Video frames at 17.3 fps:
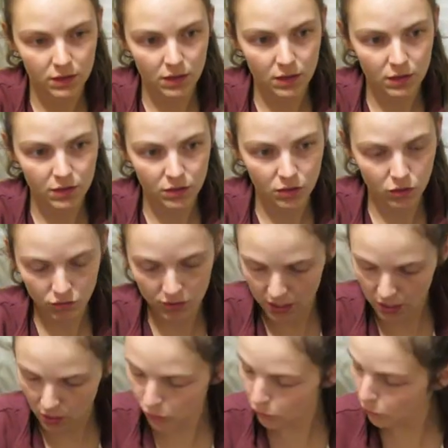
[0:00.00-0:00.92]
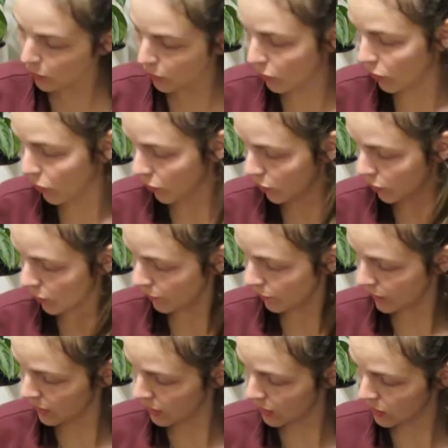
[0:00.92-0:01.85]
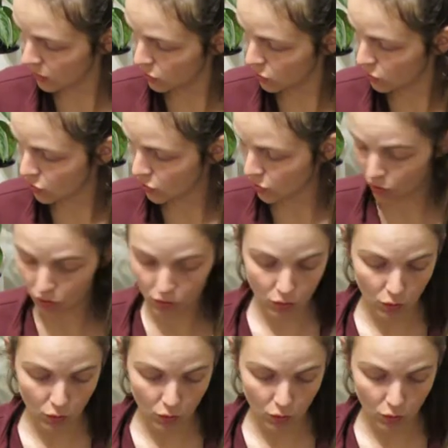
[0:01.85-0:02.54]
also down 1/4 of an inch.